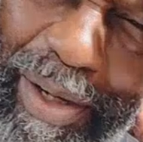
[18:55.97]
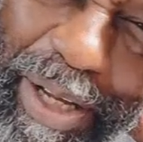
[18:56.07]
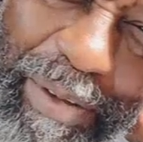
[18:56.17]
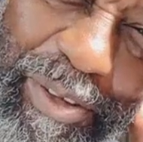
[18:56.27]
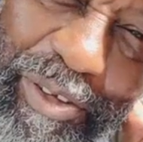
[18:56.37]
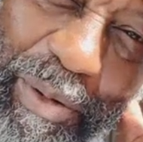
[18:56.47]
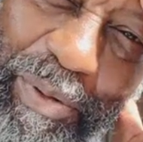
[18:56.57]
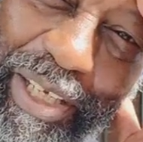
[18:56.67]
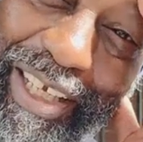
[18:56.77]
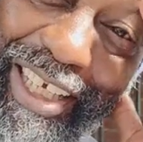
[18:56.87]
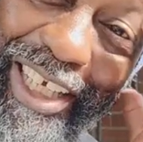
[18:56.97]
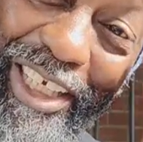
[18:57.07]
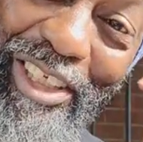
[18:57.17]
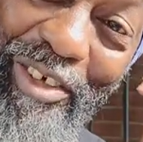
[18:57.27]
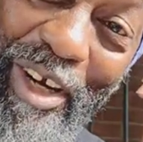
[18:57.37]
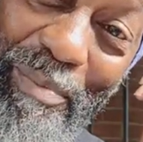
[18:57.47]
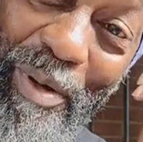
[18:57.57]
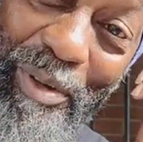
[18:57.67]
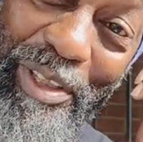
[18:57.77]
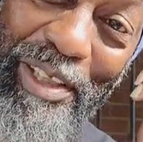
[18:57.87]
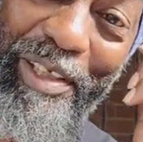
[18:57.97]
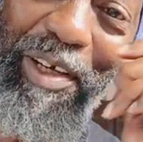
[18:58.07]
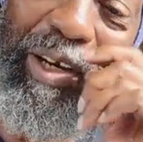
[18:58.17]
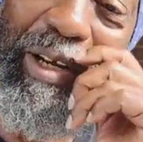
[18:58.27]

Having trouble with that. Instagram posting, all